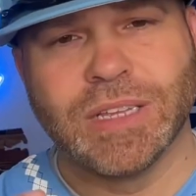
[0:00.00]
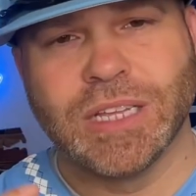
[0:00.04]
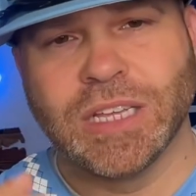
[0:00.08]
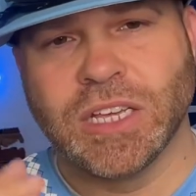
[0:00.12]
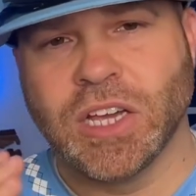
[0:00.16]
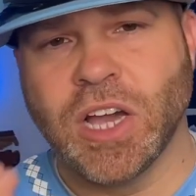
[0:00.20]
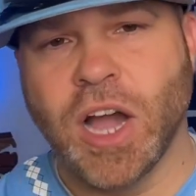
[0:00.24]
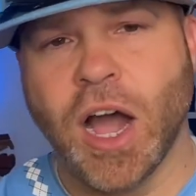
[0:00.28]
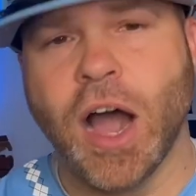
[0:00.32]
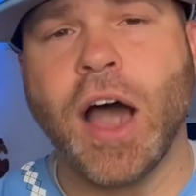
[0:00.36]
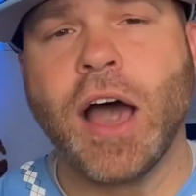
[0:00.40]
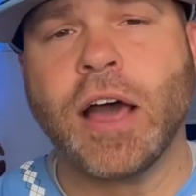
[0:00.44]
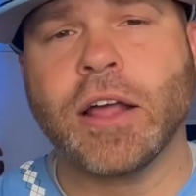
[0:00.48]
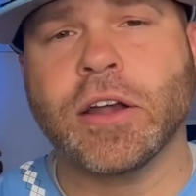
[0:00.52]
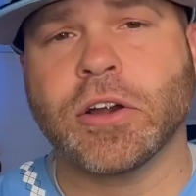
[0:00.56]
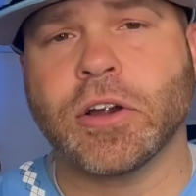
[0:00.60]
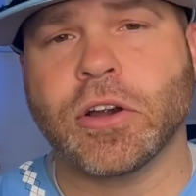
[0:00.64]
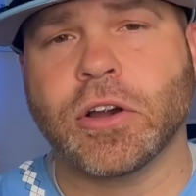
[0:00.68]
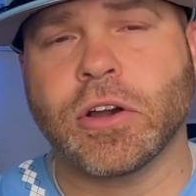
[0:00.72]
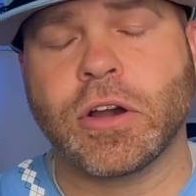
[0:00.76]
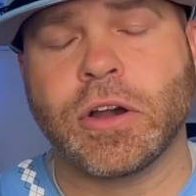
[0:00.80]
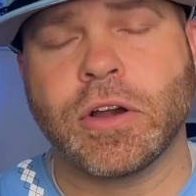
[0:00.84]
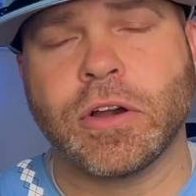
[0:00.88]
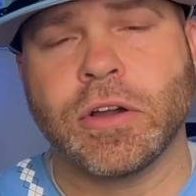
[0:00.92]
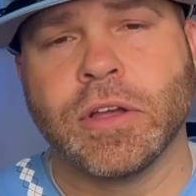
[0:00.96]

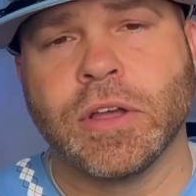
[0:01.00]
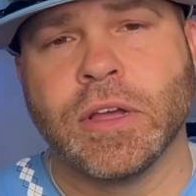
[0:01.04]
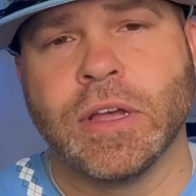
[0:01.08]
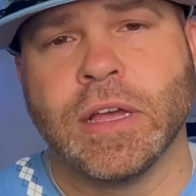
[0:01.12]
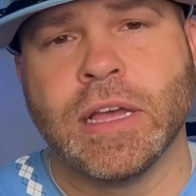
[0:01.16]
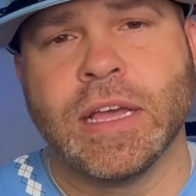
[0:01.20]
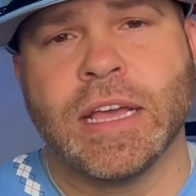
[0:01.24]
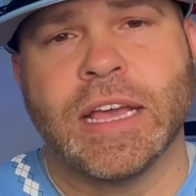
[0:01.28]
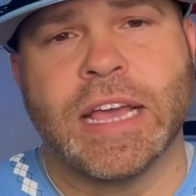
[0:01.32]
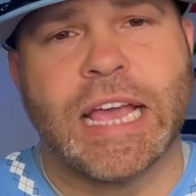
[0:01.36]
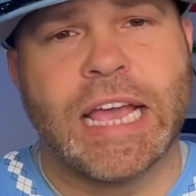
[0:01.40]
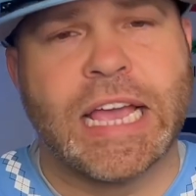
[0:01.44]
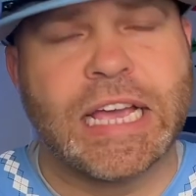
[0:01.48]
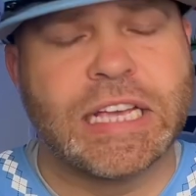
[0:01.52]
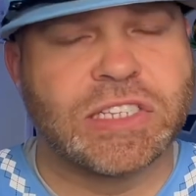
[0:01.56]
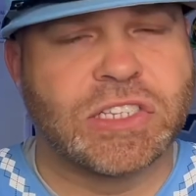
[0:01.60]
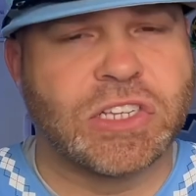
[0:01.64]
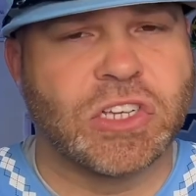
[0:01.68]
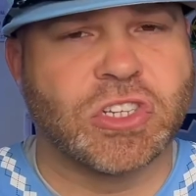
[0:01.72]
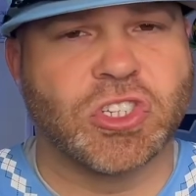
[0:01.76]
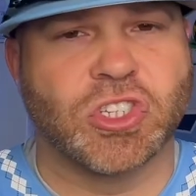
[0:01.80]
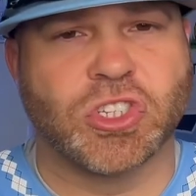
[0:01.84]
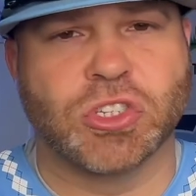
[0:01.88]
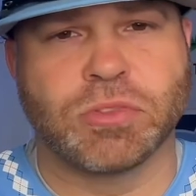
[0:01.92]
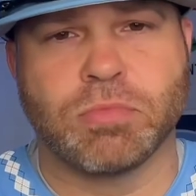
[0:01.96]
Conner is
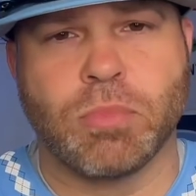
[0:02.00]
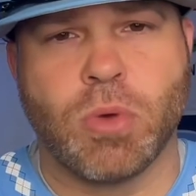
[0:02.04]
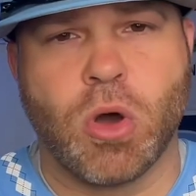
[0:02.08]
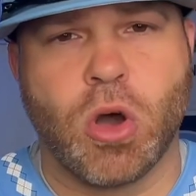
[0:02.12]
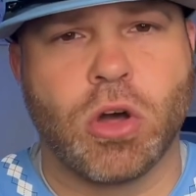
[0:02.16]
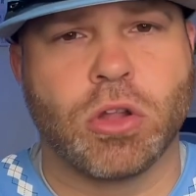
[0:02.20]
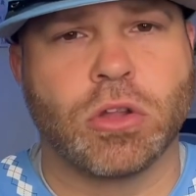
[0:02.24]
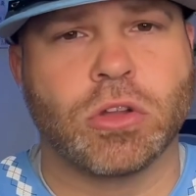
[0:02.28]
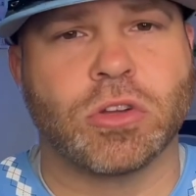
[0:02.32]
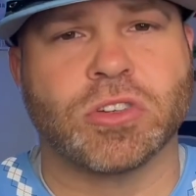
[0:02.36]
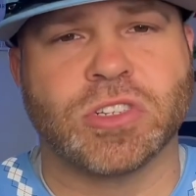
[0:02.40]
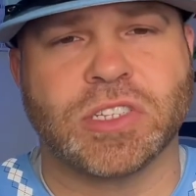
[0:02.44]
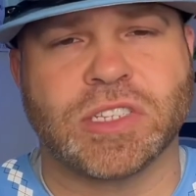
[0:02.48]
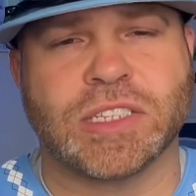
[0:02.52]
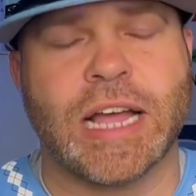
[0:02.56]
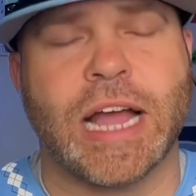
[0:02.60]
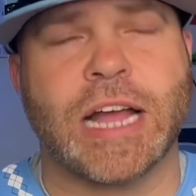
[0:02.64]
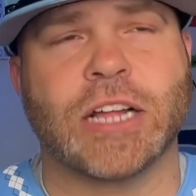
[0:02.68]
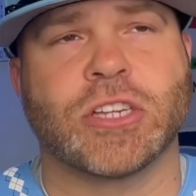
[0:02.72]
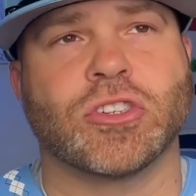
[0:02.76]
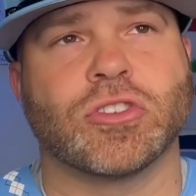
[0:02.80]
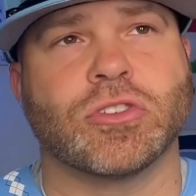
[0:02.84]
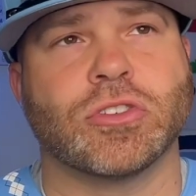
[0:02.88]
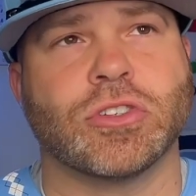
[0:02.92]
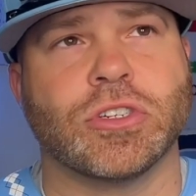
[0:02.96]
a smaller
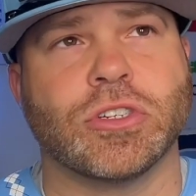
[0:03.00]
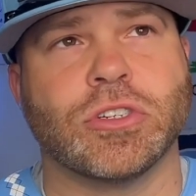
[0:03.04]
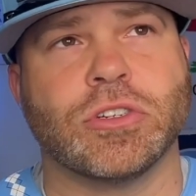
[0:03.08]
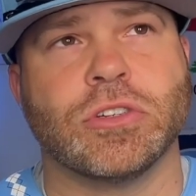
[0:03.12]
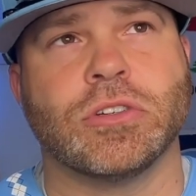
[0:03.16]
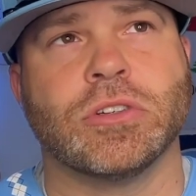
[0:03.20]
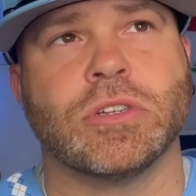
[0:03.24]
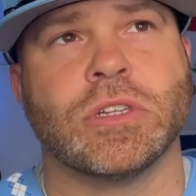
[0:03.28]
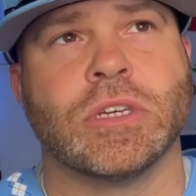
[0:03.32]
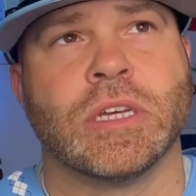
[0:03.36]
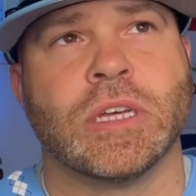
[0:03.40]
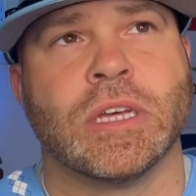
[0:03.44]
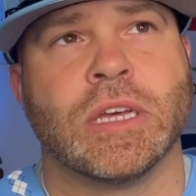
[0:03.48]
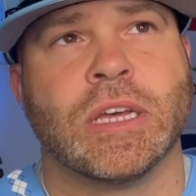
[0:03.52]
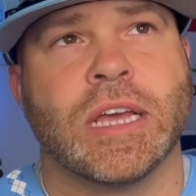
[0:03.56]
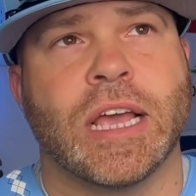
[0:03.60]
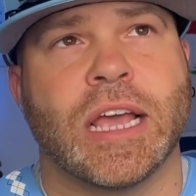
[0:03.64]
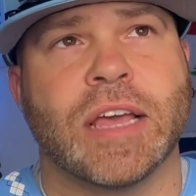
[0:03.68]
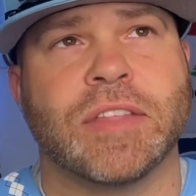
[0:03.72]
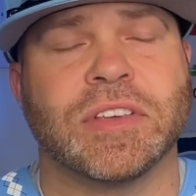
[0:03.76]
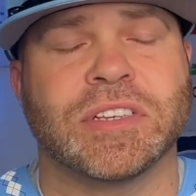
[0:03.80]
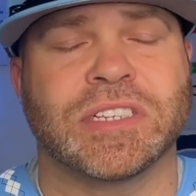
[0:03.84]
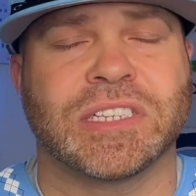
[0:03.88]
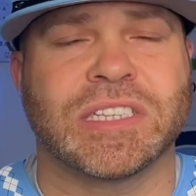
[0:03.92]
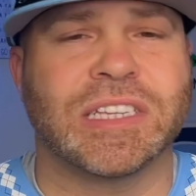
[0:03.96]
stature dude
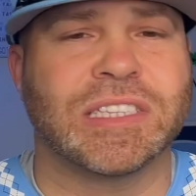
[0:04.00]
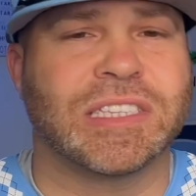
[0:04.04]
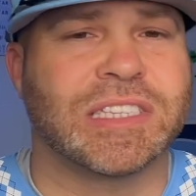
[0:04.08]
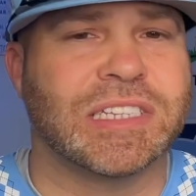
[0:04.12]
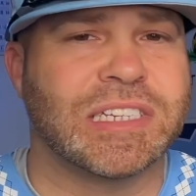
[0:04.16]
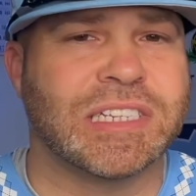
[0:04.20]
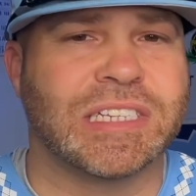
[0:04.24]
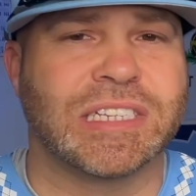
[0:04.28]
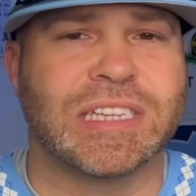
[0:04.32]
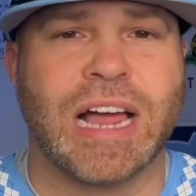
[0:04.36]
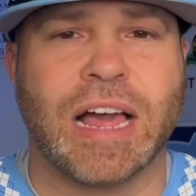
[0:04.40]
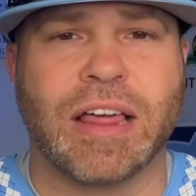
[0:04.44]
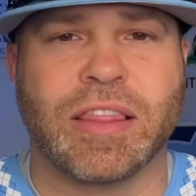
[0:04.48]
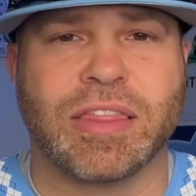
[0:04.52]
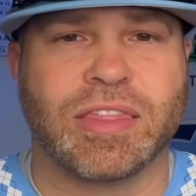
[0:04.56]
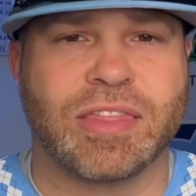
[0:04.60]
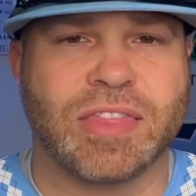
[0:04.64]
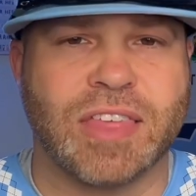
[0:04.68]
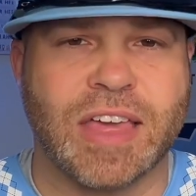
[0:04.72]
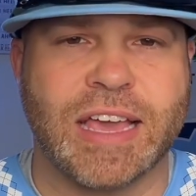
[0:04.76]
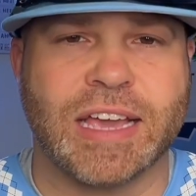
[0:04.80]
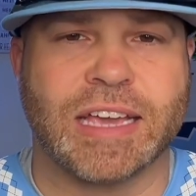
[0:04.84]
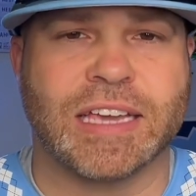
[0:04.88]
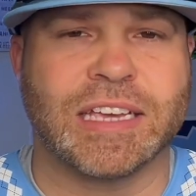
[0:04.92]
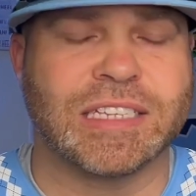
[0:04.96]
in the sense that he's not
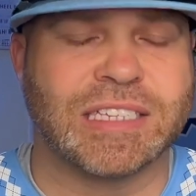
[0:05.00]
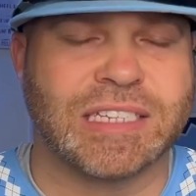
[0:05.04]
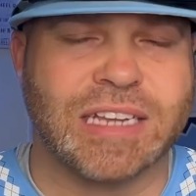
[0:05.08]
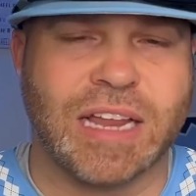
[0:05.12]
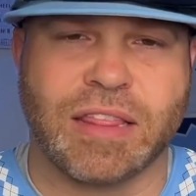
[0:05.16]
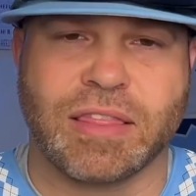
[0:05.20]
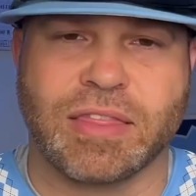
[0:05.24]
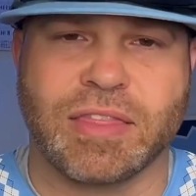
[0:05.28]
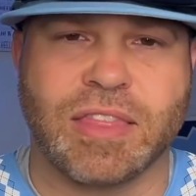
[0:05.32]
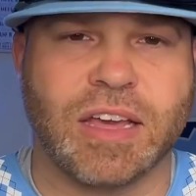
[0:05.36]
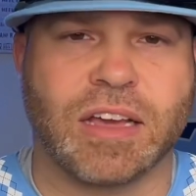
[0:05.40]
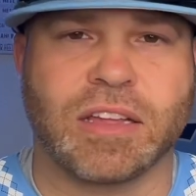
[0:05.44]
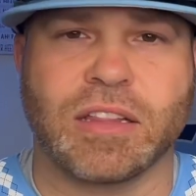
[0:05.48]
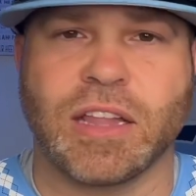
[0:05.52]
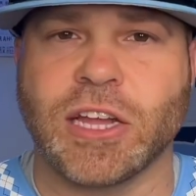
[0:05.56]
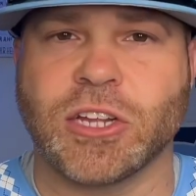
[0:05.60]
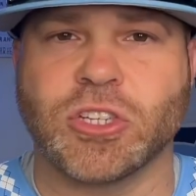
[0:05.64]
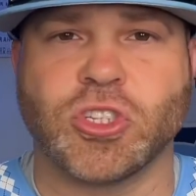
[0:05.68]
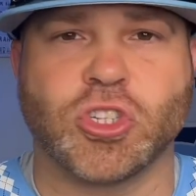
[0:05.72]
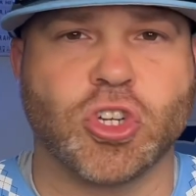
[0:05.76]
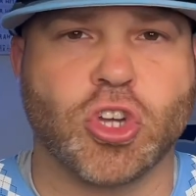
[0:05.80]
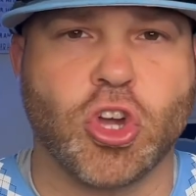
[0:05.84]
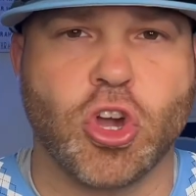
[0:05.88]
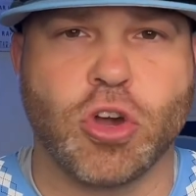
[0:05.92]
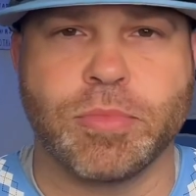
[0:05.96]
thick. He's not thick like
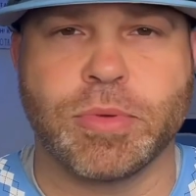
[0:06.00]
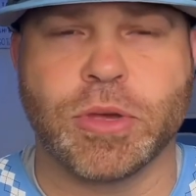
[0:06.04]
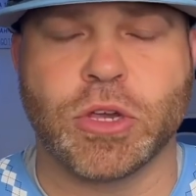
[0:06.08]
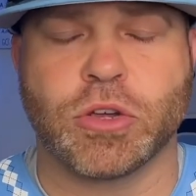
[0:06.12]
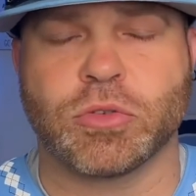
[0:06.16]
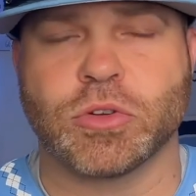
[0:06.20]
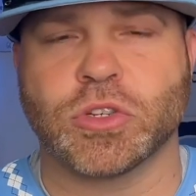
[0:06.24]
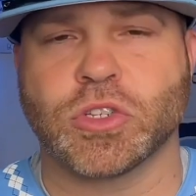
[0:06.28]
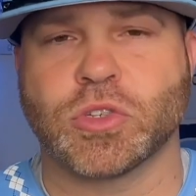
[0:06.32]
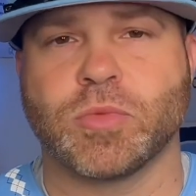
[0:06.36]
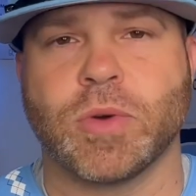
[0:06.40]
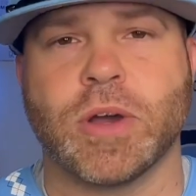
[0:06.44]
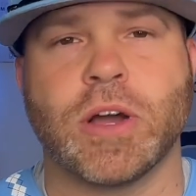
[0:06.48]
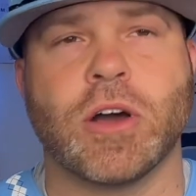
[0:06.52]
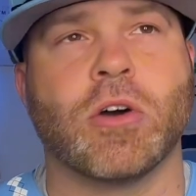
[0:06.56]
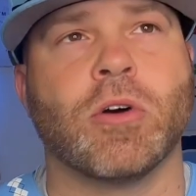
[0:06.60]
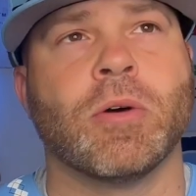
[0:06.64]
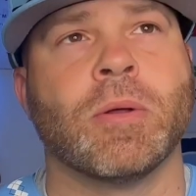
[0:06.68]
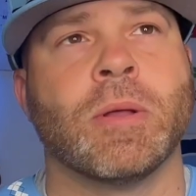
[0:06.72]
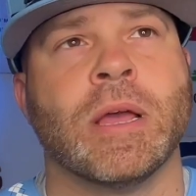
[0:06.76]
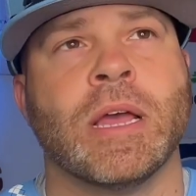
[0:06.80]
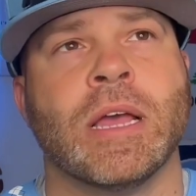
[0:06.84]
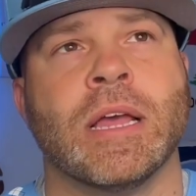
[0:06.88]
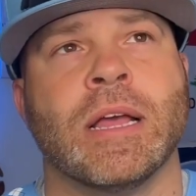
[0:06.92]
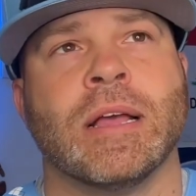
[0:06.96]
Jacolby Criswell.